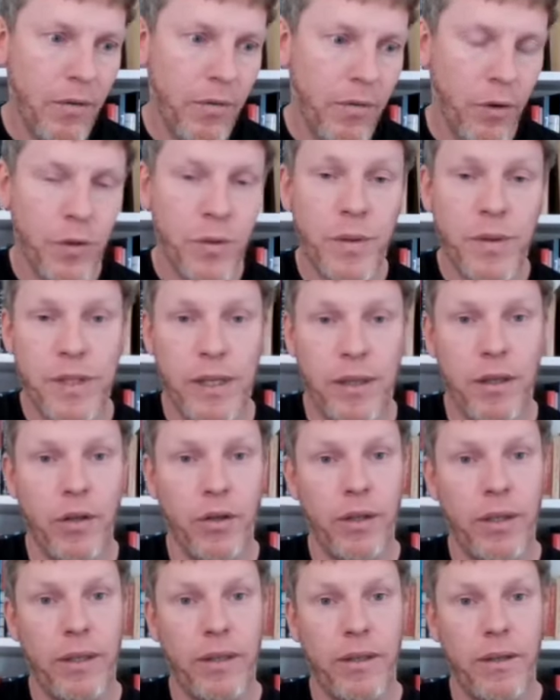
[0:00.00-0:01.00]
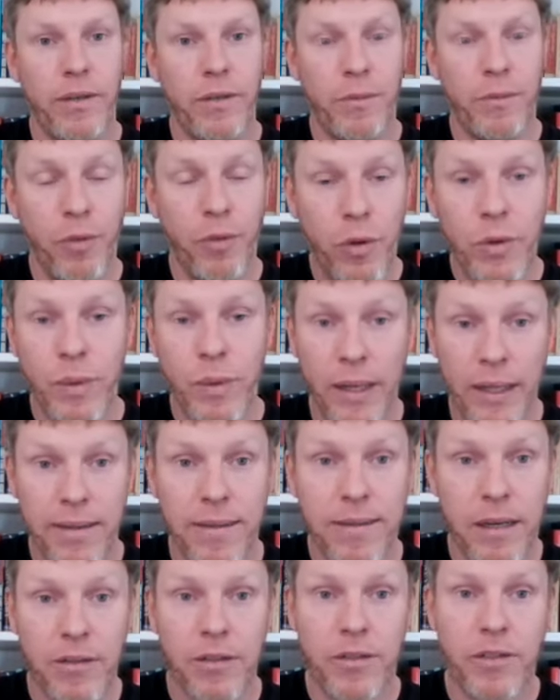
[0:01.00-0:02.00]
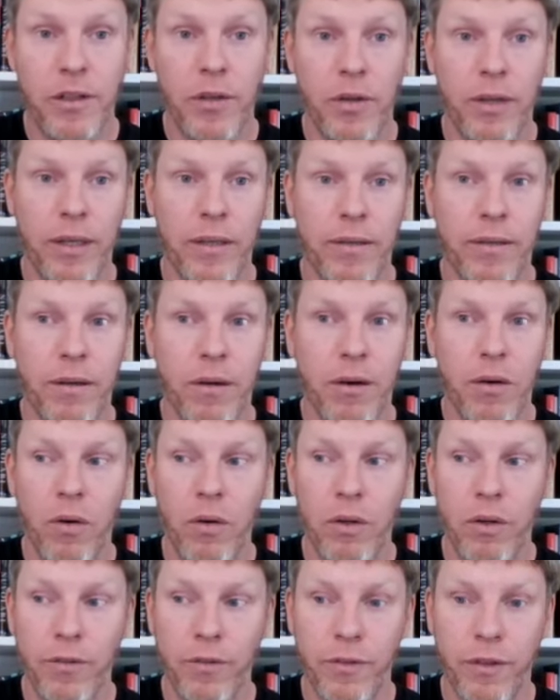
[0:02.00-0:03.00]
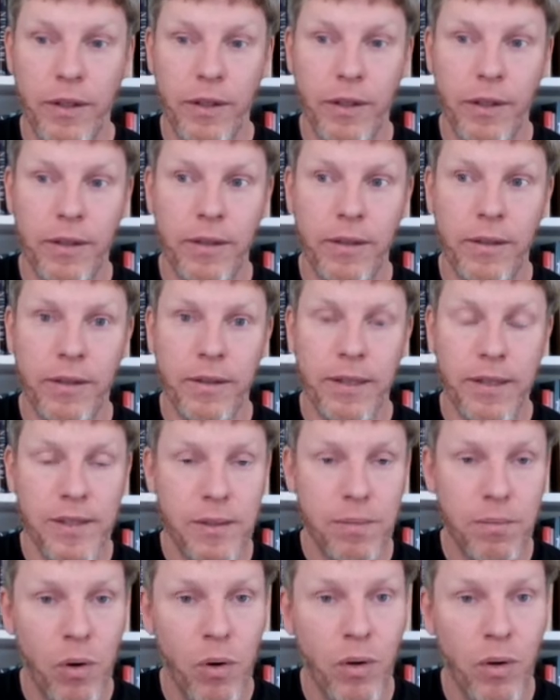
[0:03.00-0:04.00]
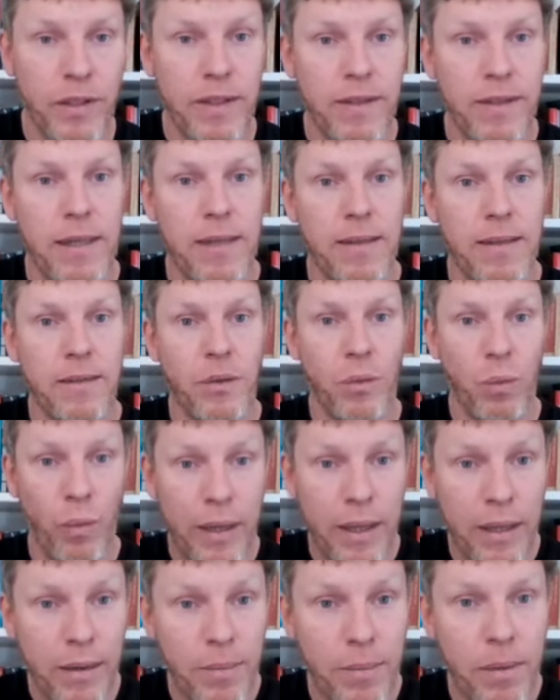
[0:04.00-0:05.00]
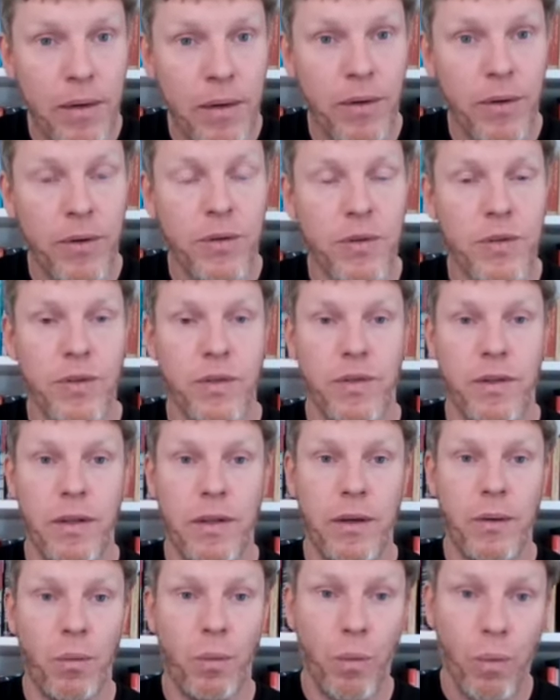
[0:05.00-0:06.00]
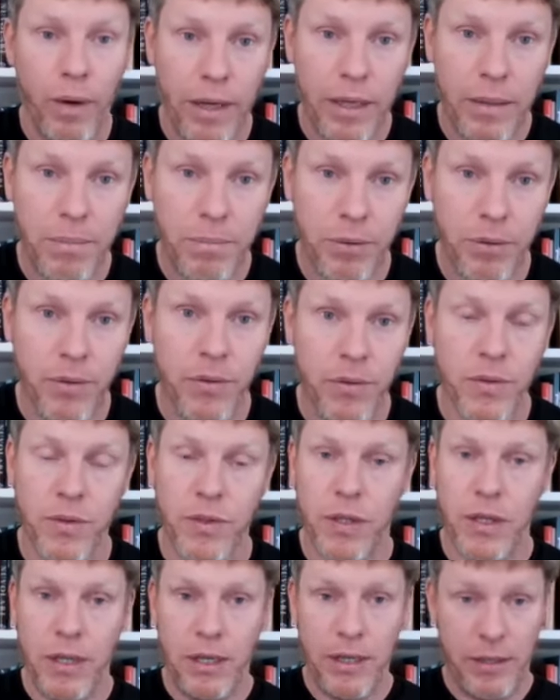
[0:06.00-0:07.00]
Volkswagen started to look at all of the small details, the wing mirrors, the wipers,